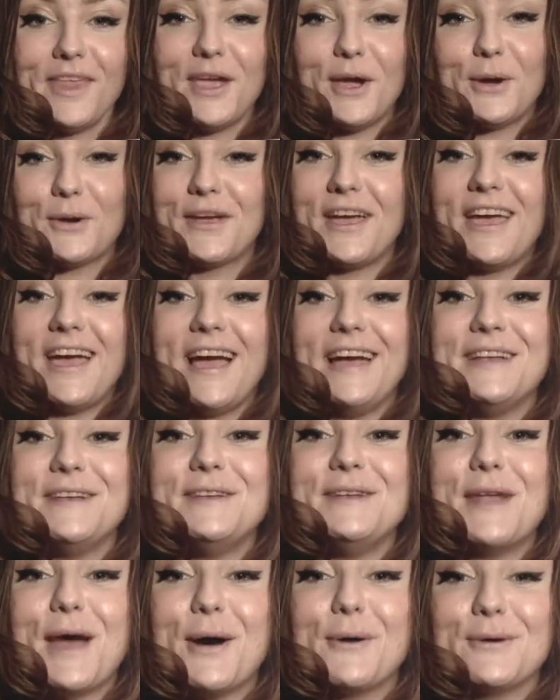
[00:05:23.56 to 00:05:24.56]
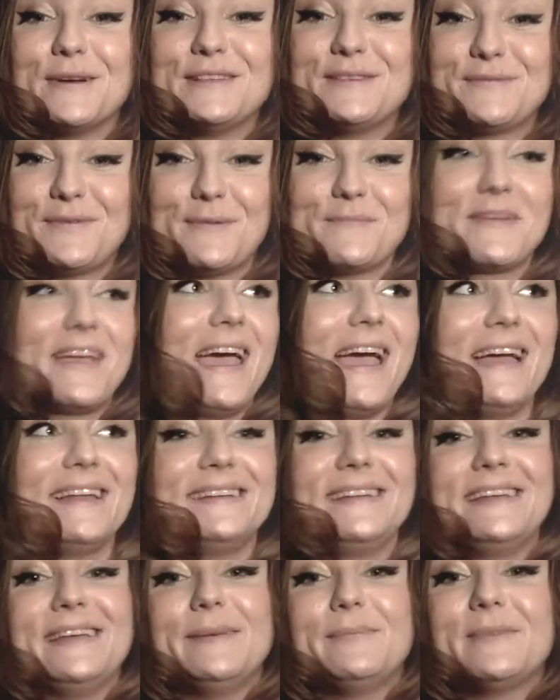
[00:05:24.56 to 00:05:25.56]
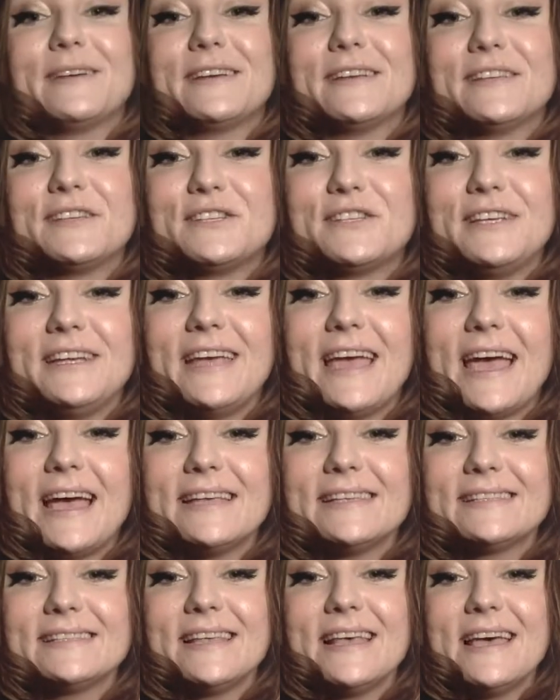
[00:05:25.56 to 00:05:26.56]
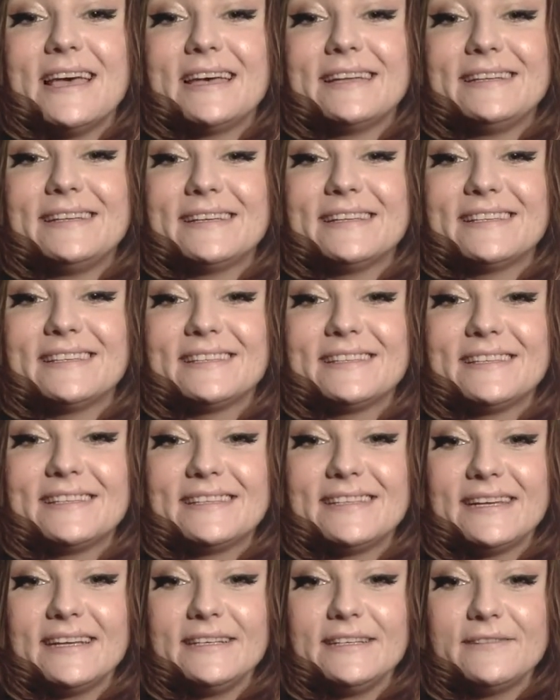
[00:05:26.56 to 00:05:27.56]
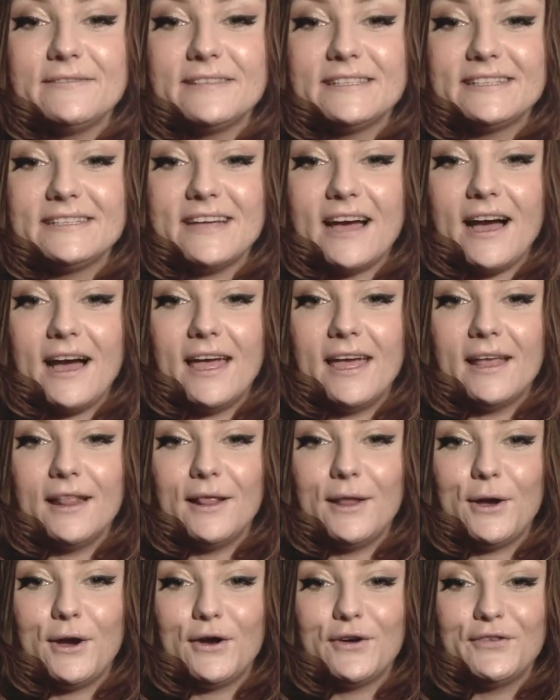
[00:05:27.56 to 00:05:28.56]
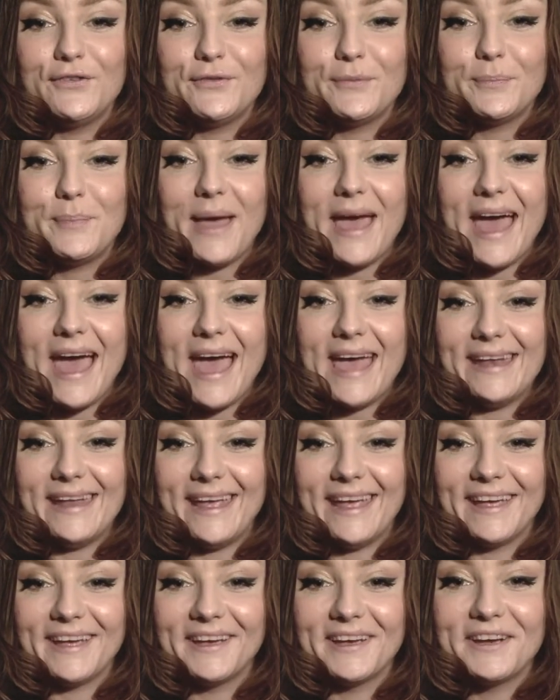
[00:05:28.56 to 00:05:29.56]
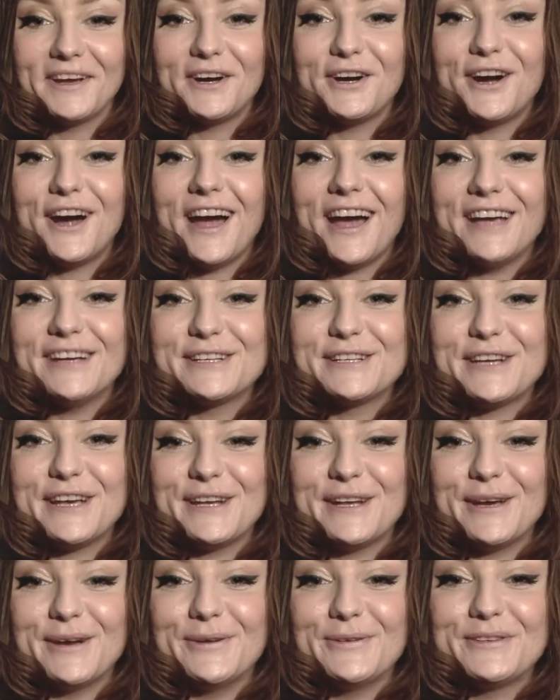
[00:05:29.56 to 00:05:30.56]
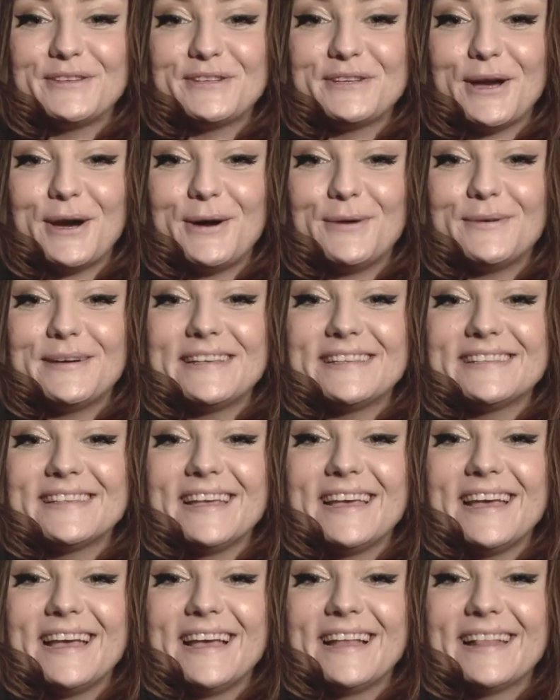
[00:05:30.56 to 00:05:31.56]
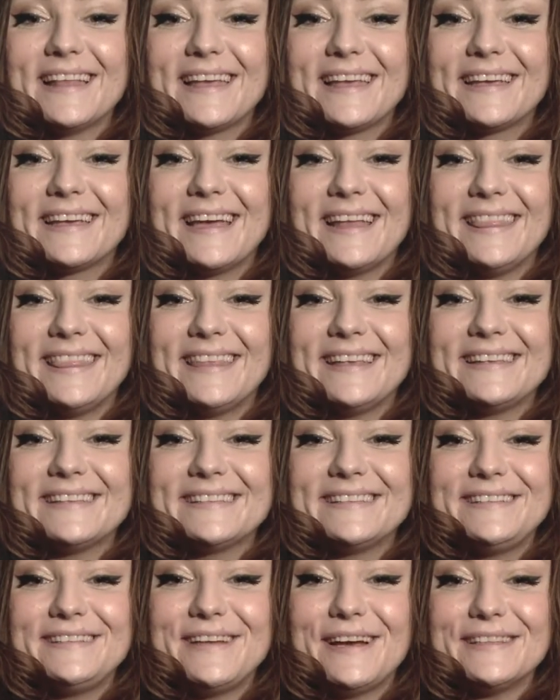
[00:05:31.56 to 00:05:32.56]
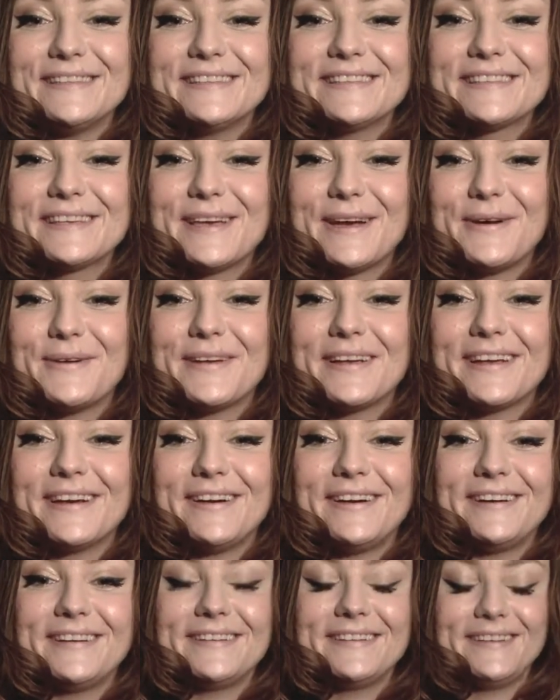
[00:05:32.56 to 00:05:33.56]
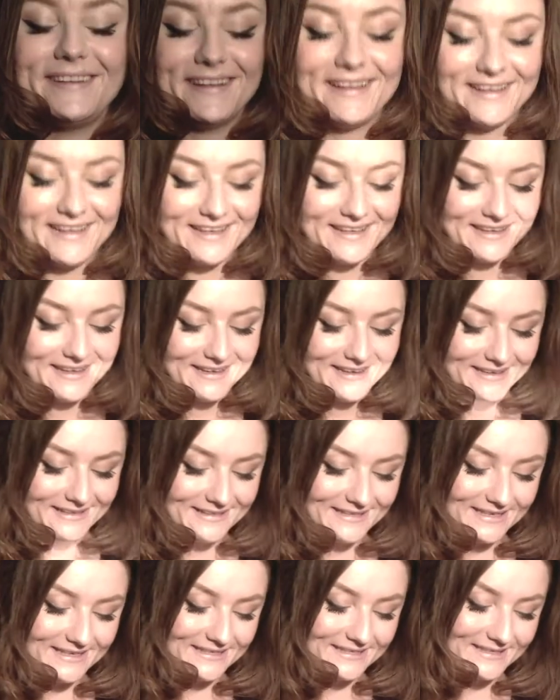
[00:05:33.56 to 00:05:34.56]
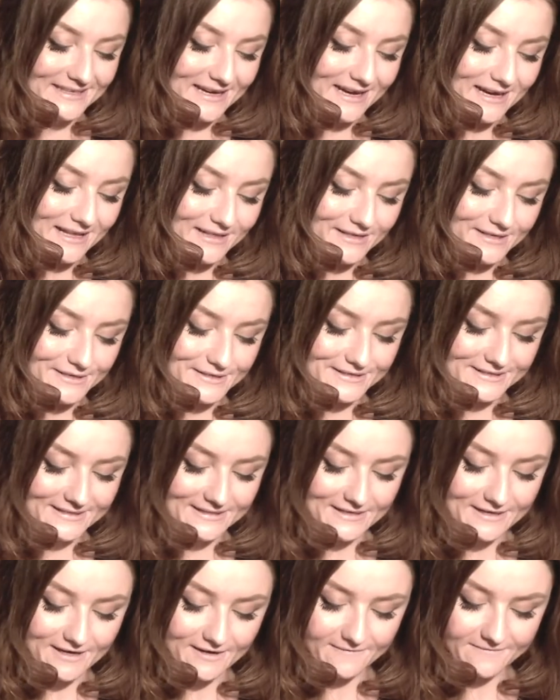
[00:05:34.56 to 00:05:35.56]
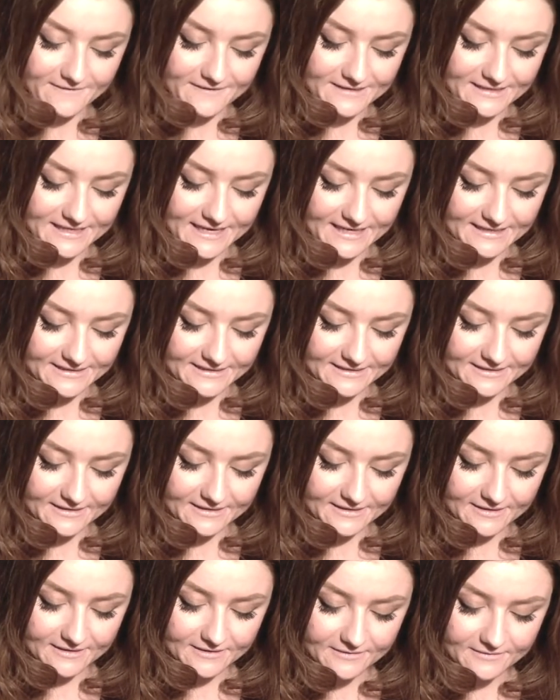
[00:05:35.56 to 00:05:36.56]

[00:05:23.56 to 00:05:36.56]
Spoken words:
Okay, I know it's from Candy because she has this distinctive style of panning her eyeshadows. She always like got these dots going on. These colors are fantastic.